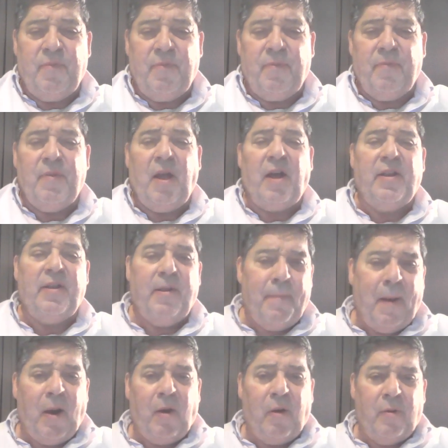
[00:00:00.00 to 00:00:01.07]

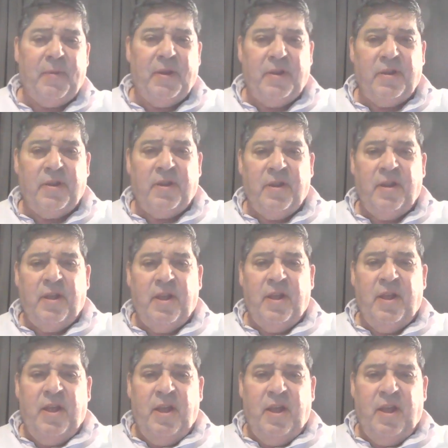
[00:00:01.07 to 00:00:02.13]
non-empowerment
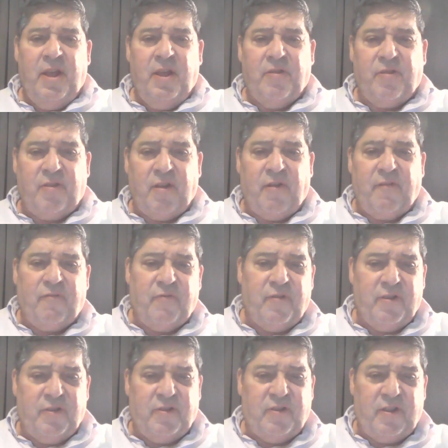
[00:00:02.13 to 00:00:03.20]
and
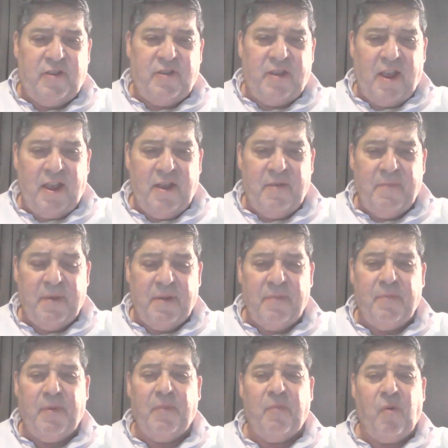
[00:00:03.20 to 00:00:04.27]

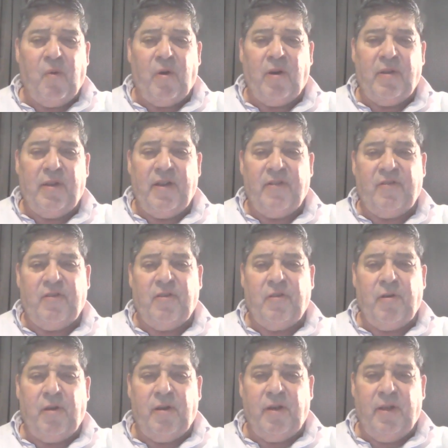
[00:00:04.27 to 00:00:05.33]
self-attainment, but more or less
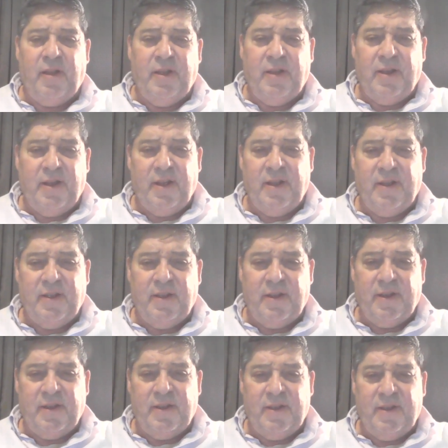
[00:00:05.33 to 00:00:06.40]
a
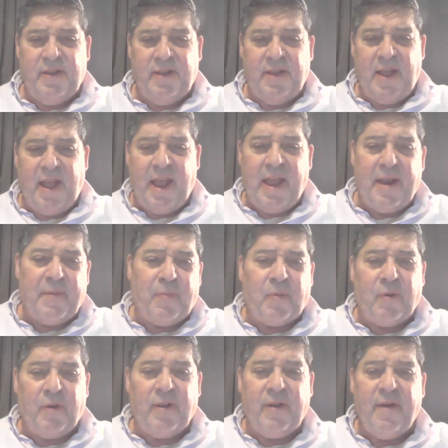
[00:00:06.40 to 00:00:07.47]

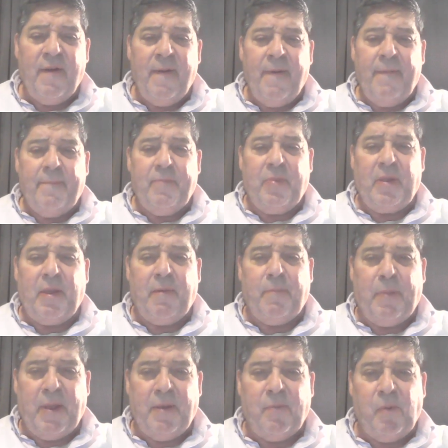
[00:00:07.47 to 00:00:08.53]
hampering
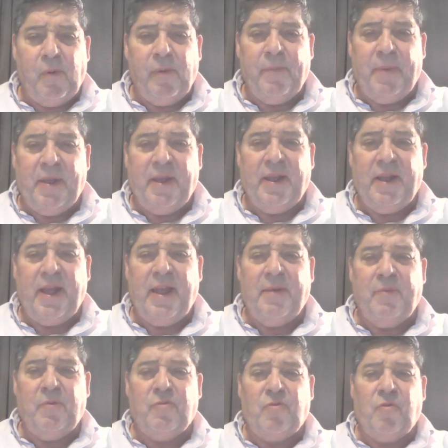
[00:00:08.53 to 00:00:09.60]
of people and being
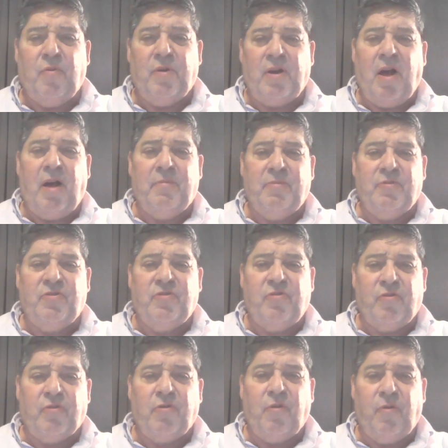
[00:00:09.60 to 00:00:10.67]
able to
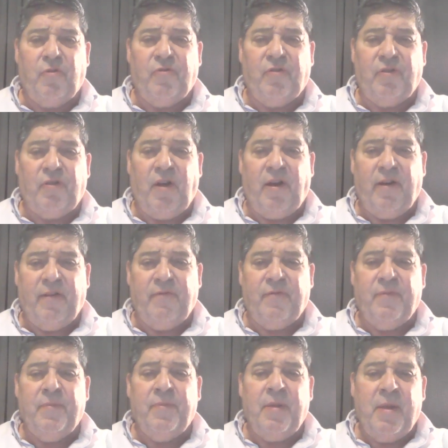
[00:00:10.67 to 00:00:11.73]
accomplish their goals in
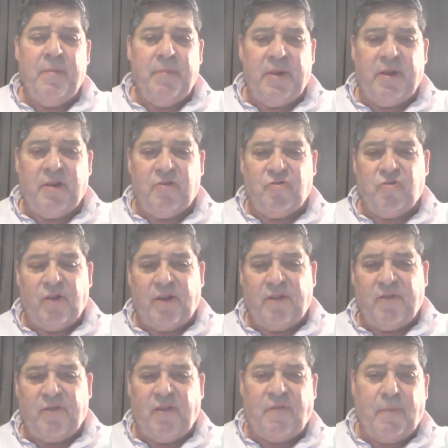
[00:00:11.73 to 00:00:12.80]
life, because you're
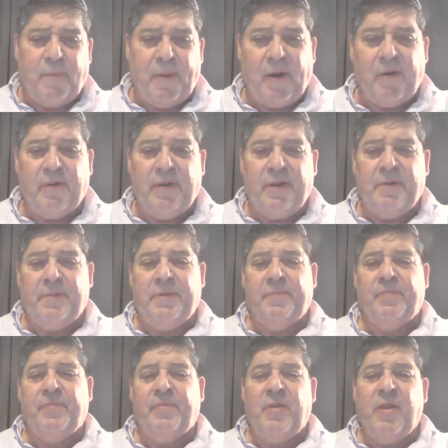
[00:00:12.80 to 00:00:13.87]
not self-empowering
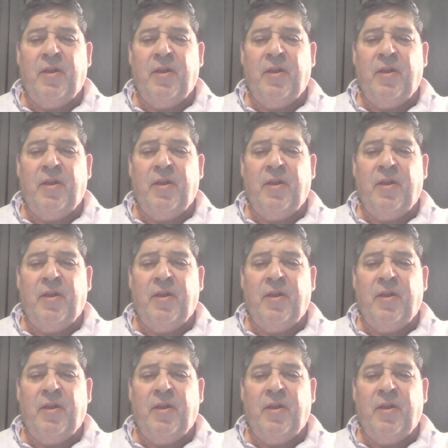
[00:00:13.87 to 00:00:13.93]
and